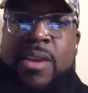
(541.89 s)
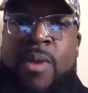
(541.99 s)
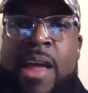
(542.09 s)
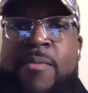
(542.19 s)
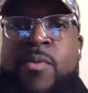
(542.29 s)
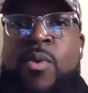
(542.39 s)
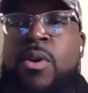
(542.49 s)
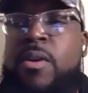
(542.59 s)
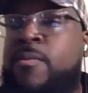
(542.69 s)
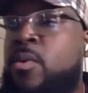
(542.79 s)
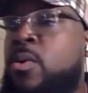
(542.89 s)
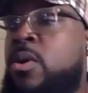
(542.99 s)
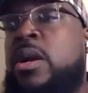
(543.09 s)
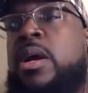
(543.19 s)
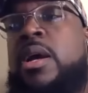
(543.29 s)
right for
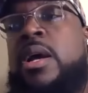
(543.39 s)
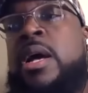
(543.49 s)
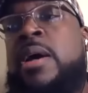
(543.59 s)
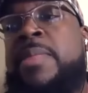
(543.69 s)
for uh,